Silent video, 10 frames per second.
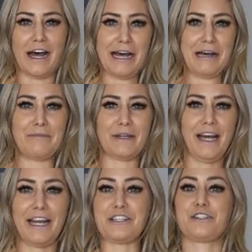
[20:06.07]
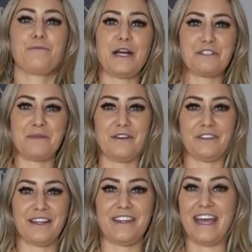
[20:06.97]
kind of just reminds me of
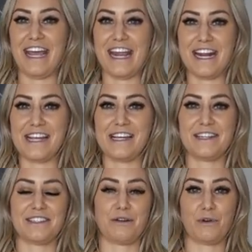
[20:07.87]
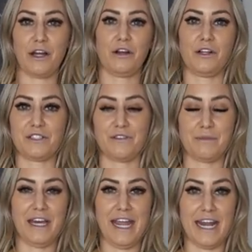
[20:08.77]
like the 80s, like workout clothes
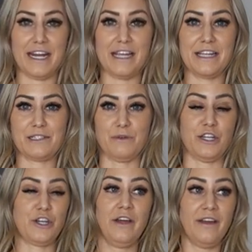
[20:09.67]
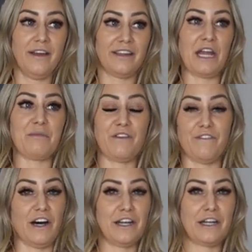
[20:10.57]
from the 80s, which can be
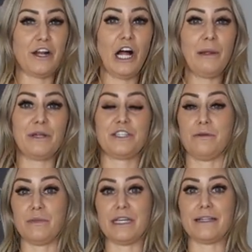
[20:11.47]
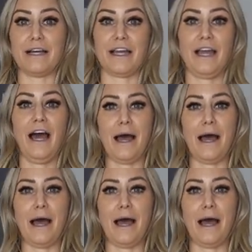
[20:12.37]
fun and all, but to me, like,